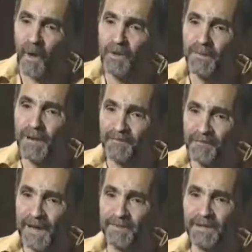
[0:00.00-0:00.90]
To my own
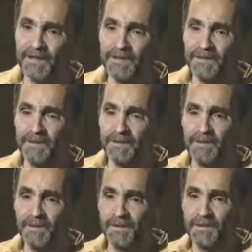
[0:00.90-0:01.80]
and my family,
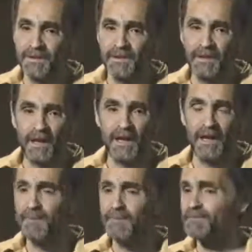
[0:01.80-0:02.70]

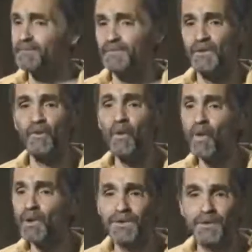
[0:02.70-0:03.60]
I'm
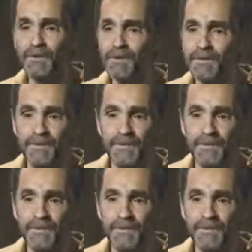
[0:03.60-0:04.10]
the warrior,